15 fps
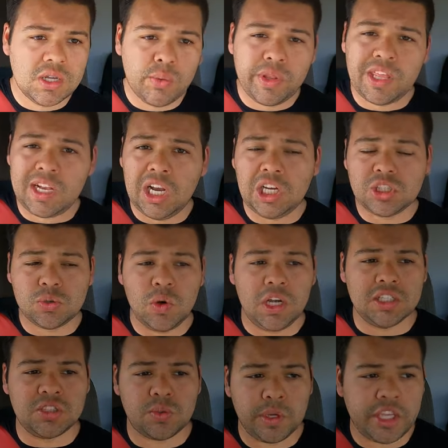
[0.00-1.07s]
With the class
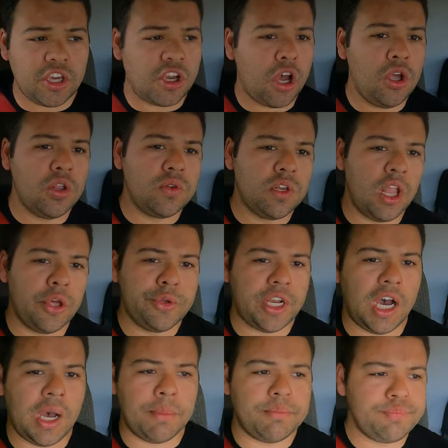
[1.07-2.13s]
1s, when you go and load
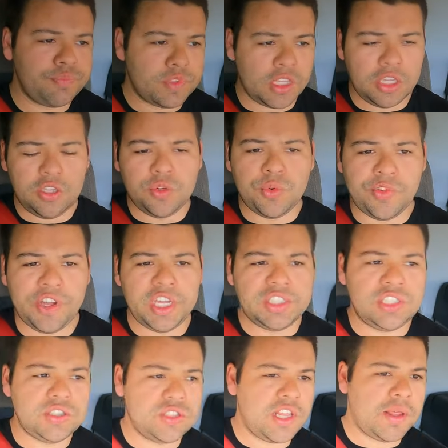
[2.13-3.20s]
up and you
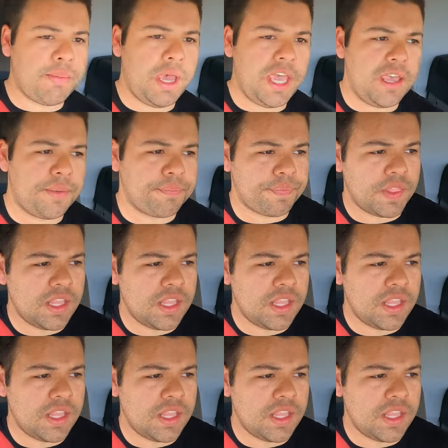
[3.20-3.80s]
reverse into the bay,